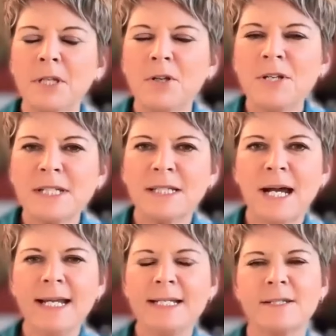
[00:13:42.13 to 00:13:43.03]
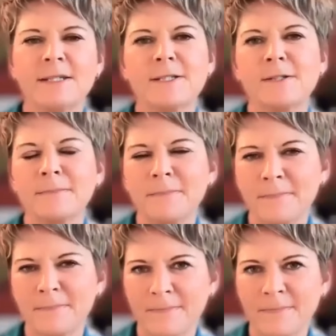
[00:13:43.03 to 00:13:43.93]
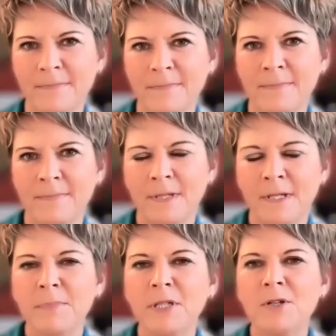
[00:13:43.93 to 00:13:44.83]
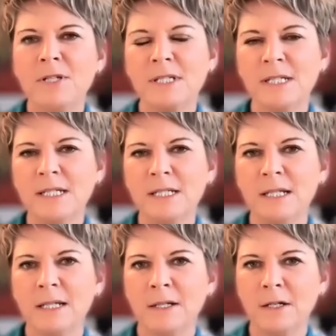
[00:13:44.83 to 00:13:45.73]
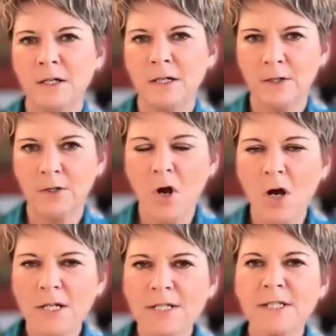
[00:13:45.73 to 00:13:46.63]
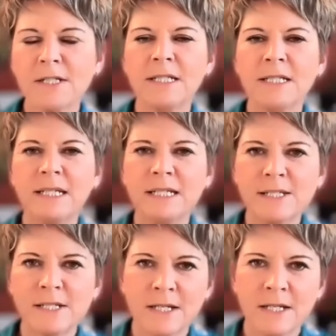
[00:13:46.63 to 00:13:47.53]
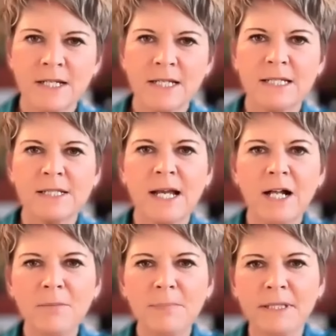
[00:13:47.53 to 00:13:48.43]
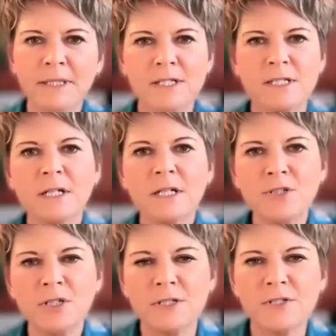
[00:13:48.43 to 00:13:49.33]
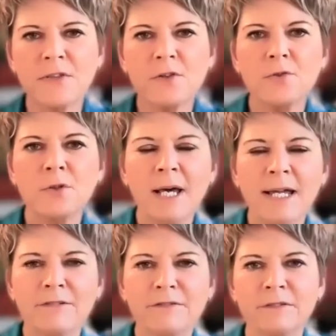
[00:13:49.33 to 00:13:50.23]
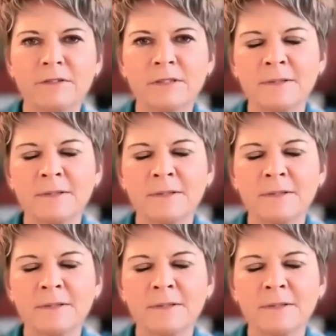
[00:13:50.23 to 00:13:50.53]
Because it guides us. Because it constantly is helping us, nudging us through life.